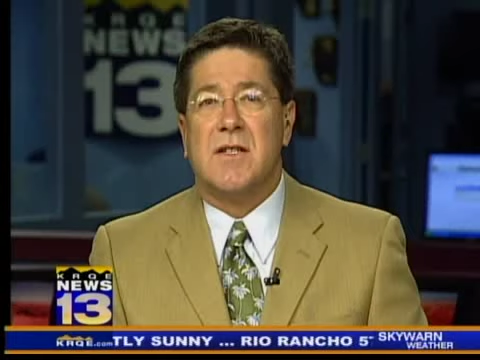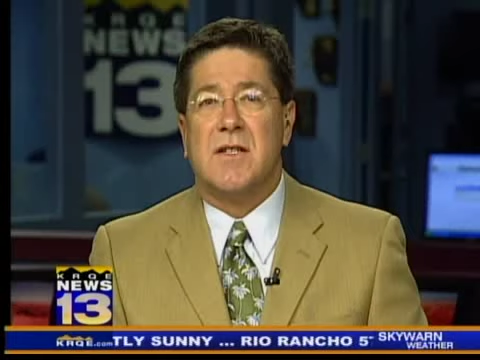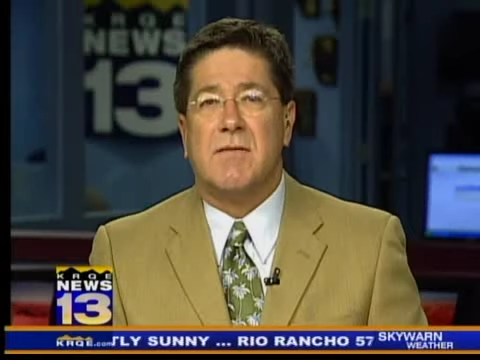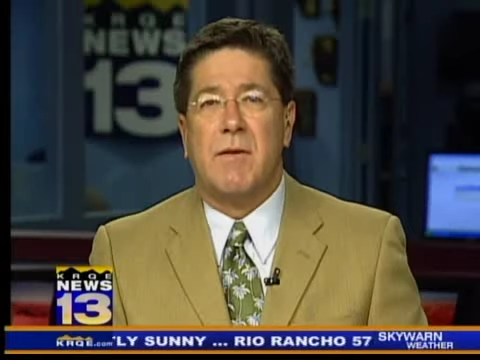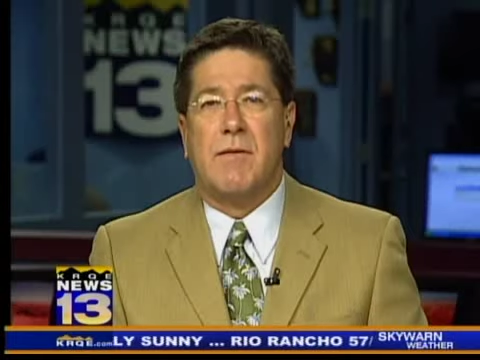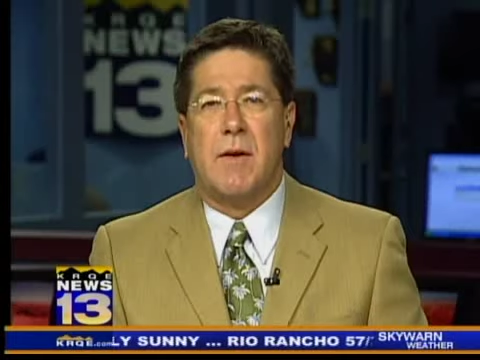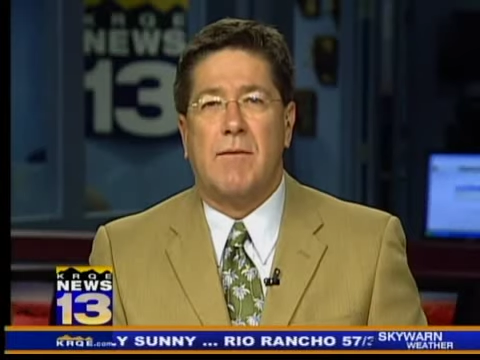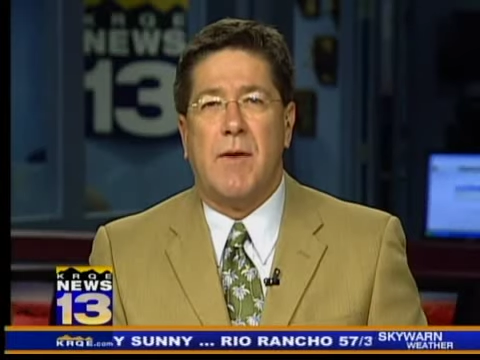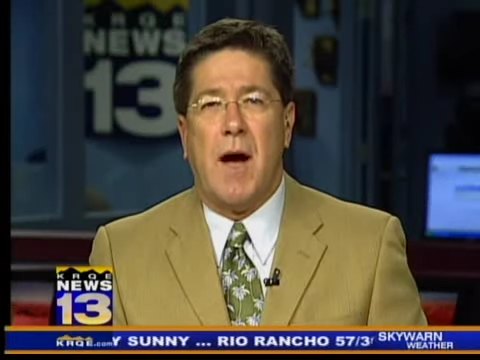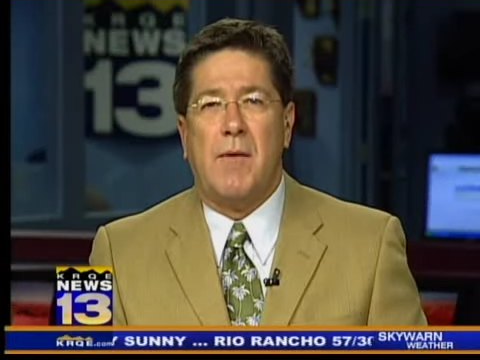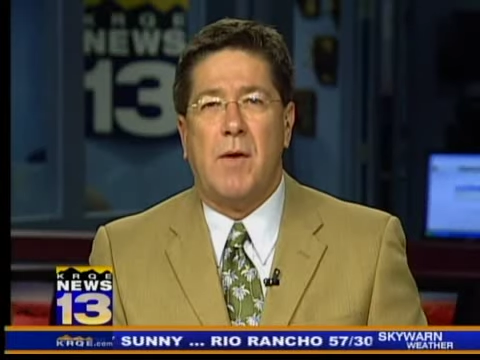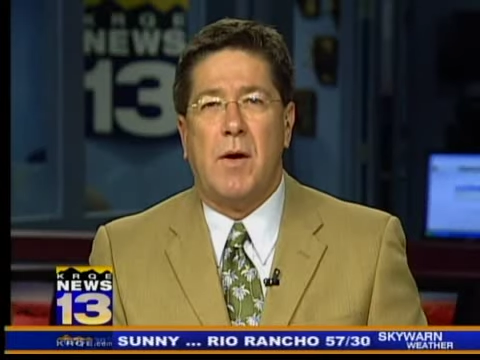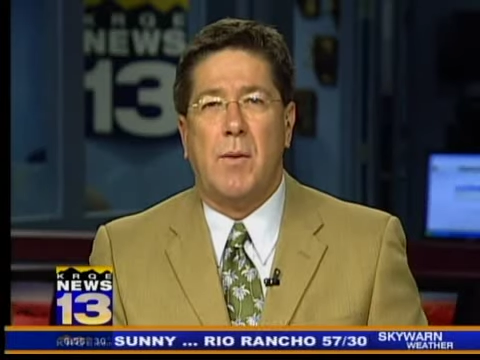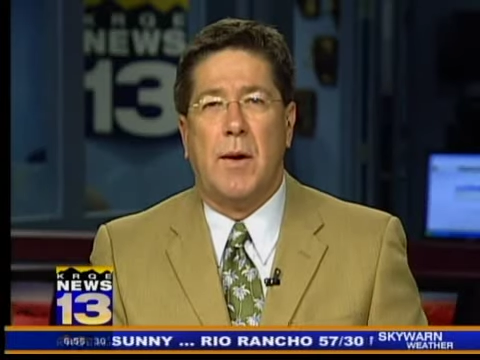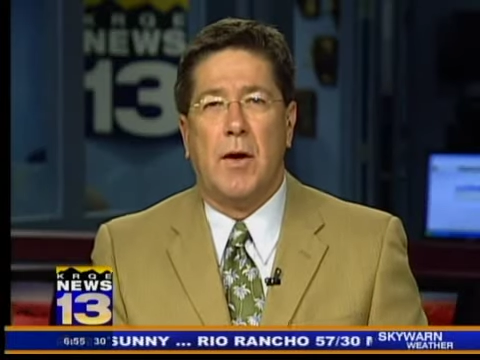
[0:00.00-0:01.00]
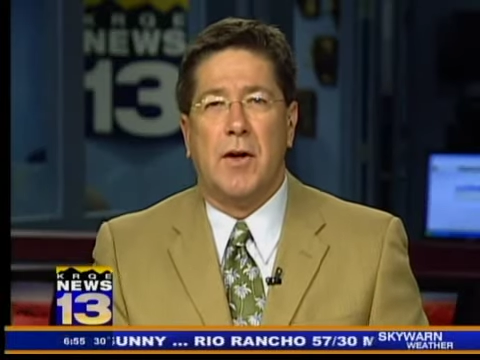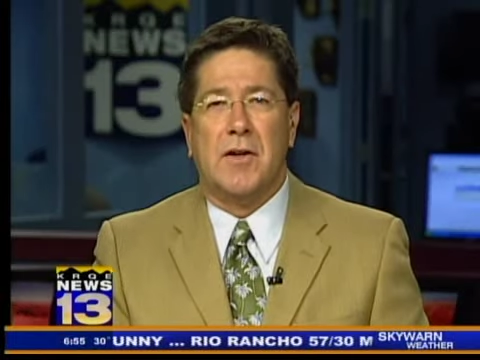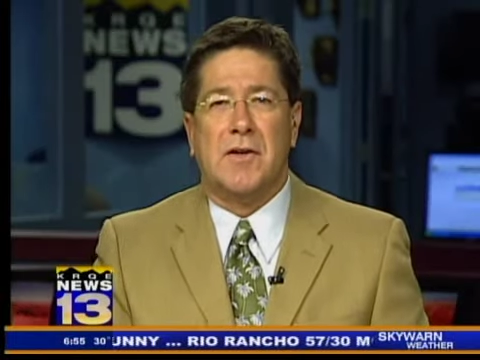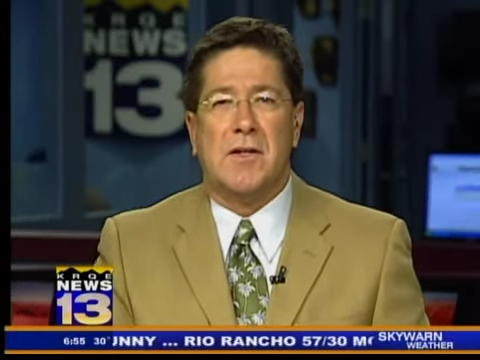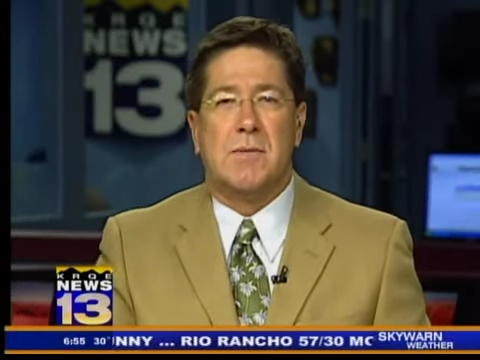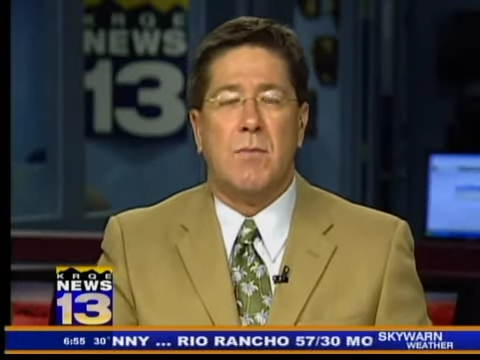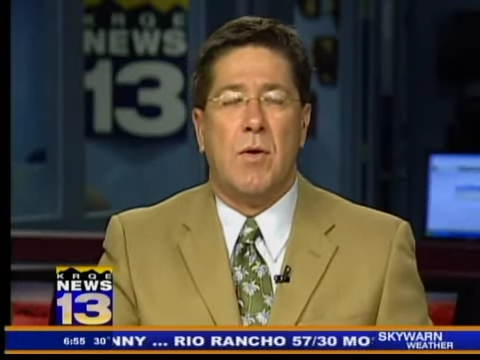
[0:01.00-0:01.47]
At 6:55, why
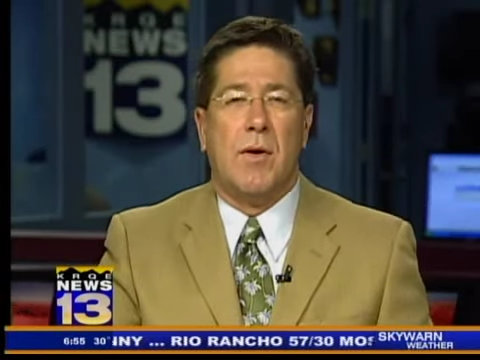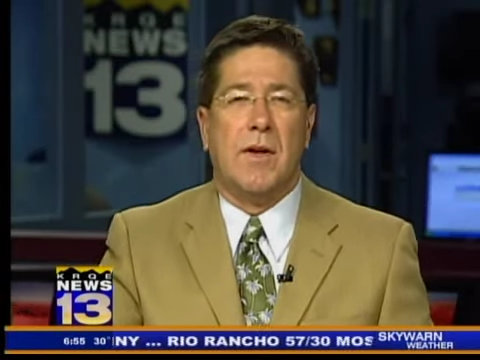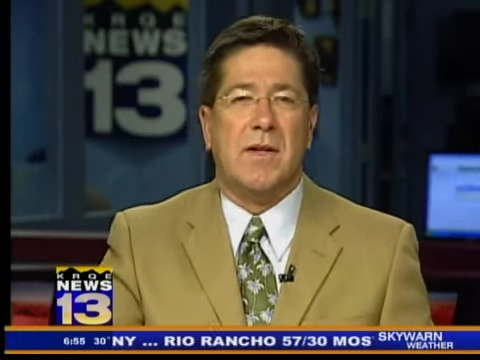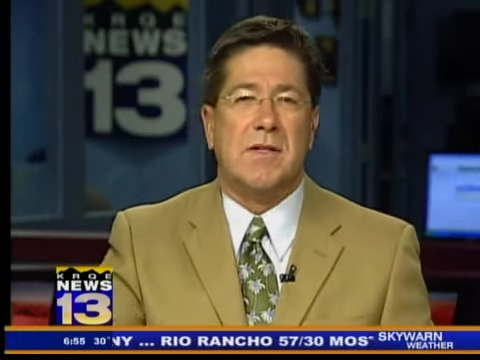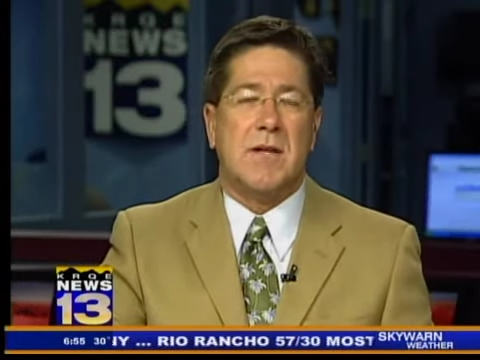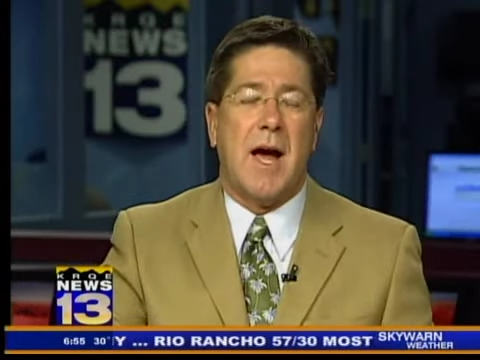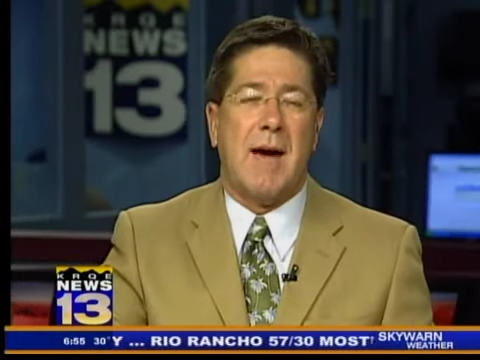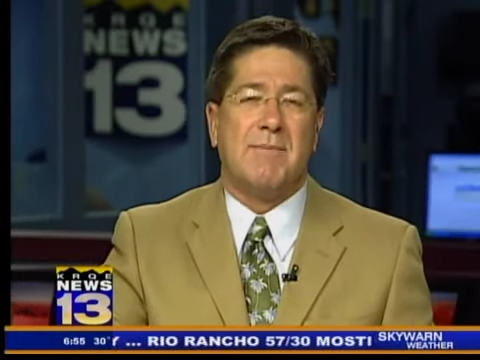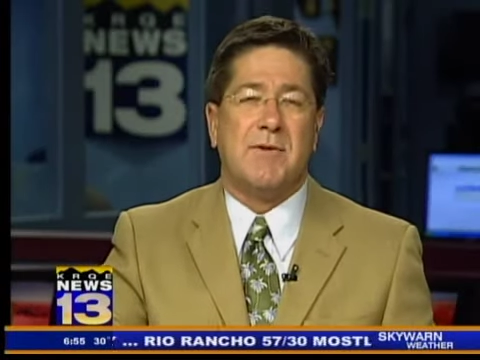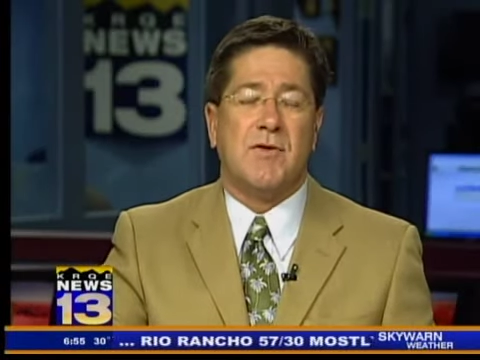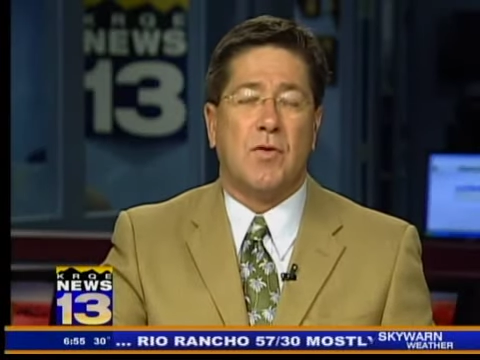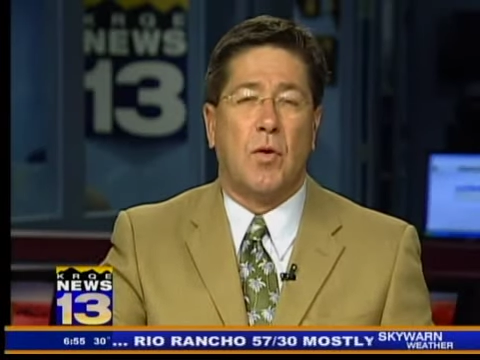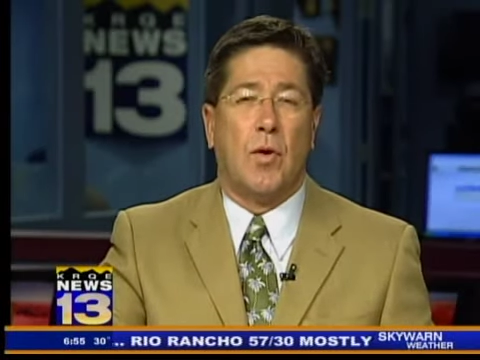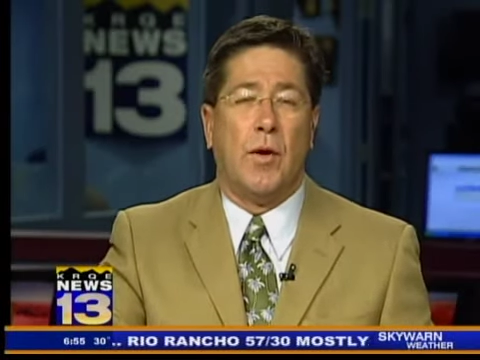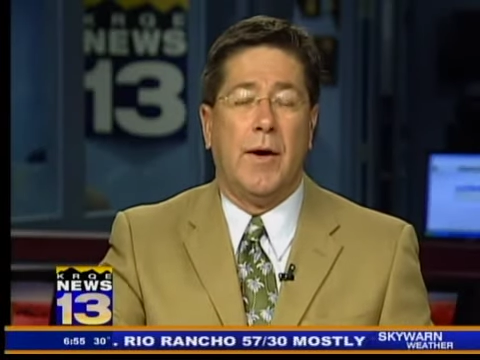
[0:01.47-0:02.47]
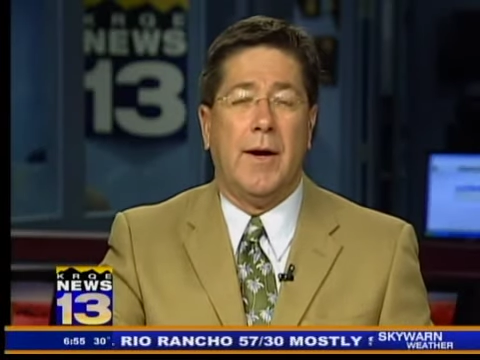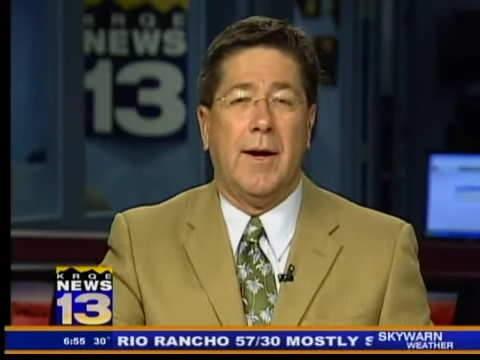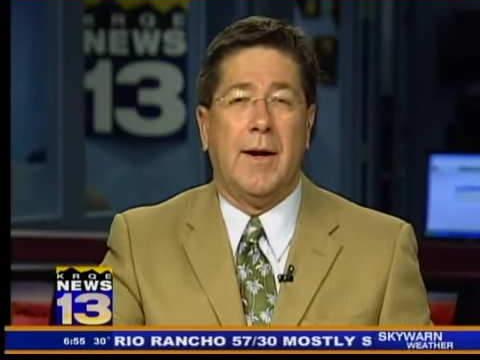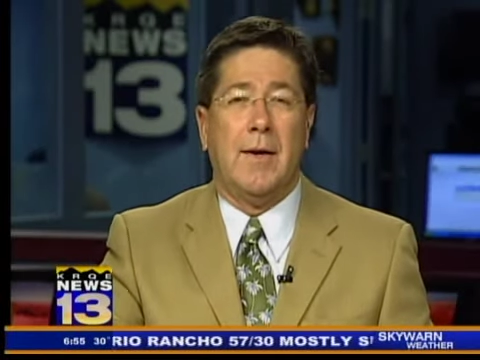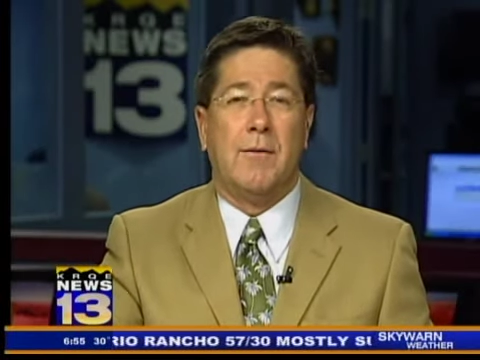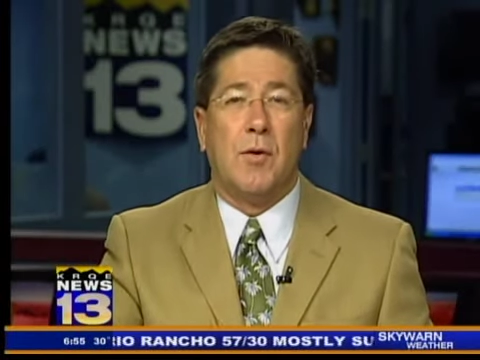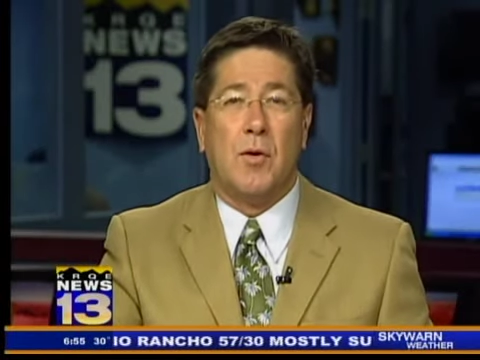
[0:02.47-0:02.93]
don't we look at this morning's top
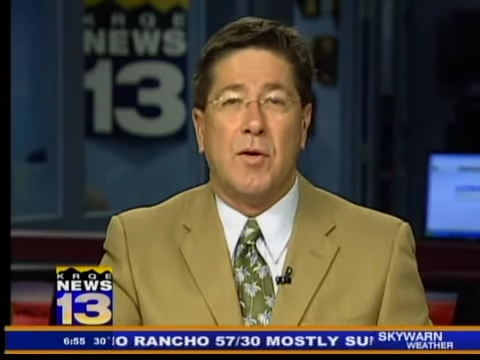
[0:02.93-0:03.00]
story?